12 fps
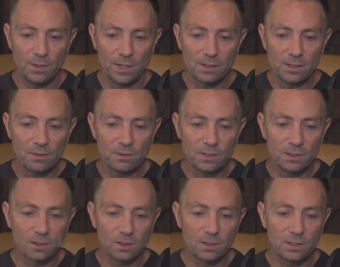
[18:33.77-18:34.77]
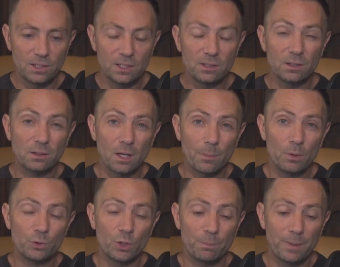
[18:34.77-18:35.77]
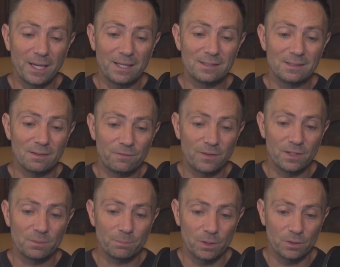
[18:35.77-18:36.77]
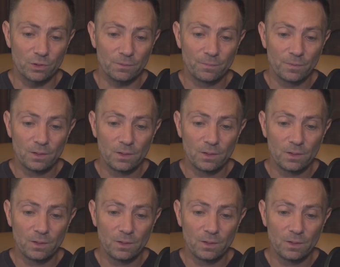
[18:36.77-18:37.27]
they announced that they're going to seek to double Japan's defense budget.